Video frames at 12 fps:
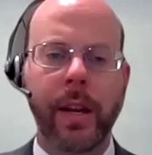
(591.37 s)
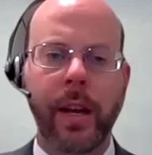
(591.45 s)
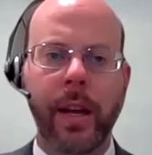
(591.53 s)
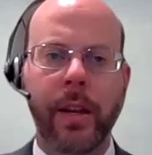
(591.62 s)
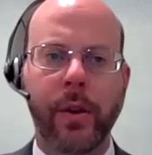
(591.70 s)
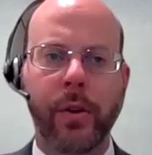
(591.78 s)
uh,
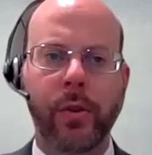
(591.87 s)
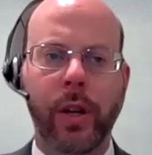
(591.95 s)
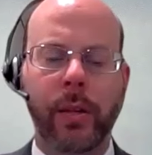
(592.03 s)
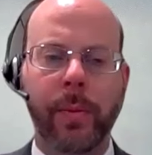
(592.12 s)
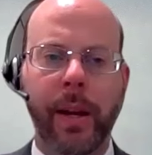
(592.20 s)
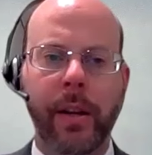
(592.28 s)
I know you
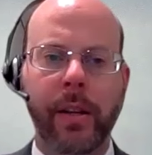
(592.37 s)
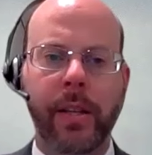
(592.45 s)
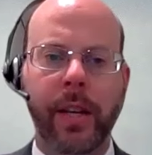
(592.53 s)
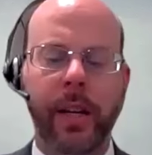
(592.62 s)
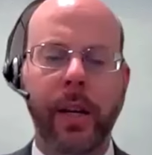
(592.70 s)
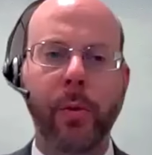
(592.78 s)
talked about it a
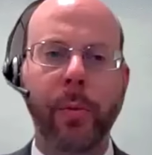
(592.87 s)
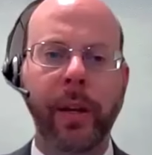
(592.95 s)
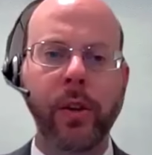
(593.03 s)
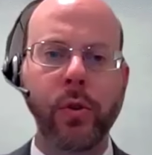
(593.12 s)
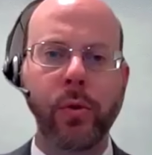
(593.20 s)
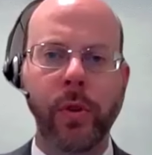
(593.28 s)
second ago, but
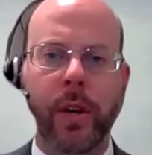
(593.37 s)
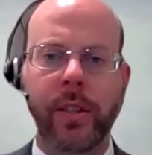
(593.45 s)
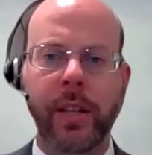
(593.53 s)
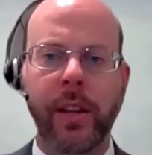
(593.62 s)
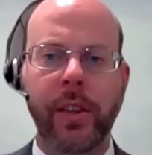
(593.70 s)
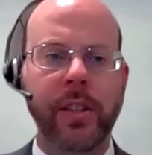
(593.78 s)
can you address
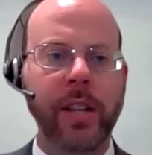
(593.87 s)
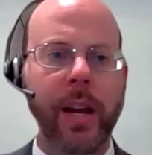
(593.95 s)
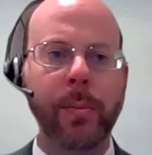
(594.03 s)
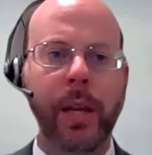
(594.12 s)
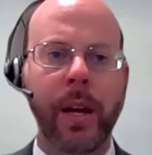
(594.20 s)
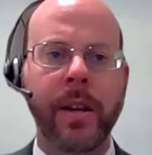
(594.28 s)
kind of the
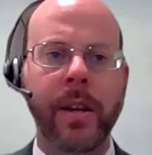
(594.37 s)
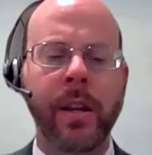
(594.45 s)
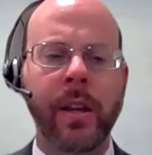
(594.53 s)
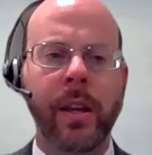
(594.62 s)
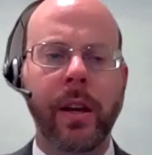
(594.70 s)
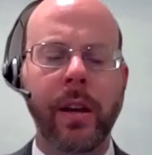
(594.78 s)
timeline
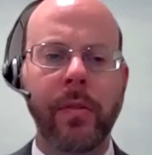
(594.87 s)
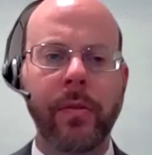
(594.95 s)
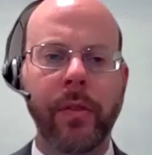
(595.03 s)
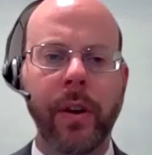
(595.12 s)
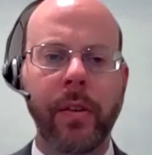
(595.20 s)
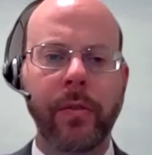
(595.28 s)

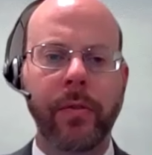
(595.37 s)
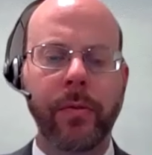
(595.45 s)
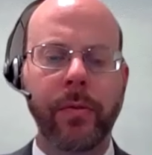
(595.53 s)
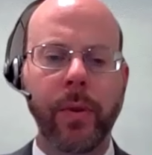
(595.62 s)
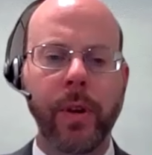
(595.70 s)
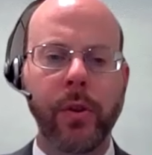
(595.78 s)
of, of
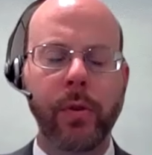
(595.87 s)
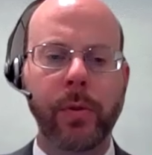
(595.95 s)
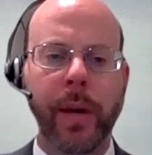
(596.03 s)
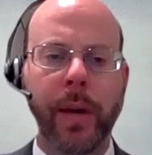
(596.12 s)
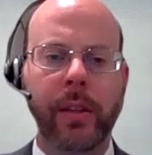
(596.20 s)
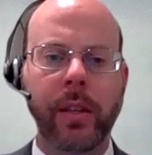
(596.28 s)
when you
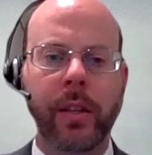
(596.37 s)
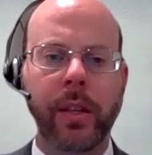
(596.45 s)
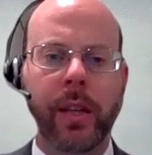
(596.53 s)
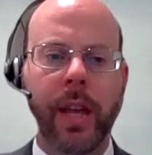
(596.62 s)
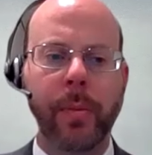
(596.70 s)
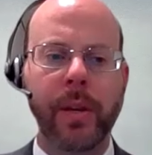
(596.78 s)
expect the, the
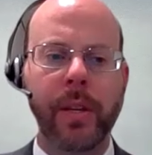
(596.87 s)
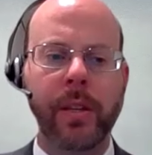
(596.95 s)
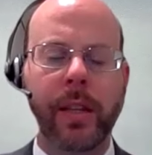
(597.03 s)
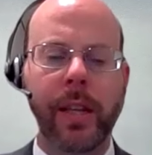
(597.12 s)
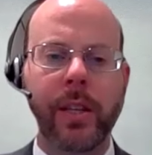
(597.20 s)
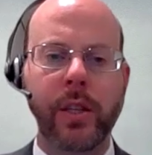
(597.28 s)
canopies
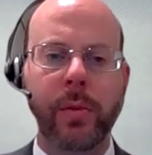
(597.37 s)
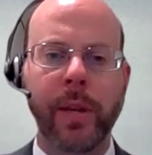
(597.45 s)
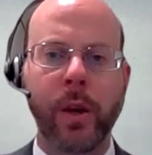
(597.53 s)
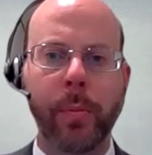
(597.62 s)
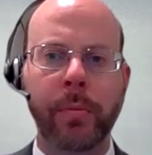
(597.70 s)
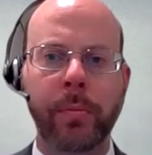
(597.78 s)
and lanes to be
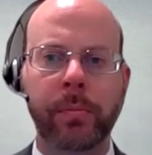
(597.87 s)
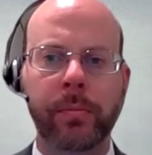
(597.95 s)
opened?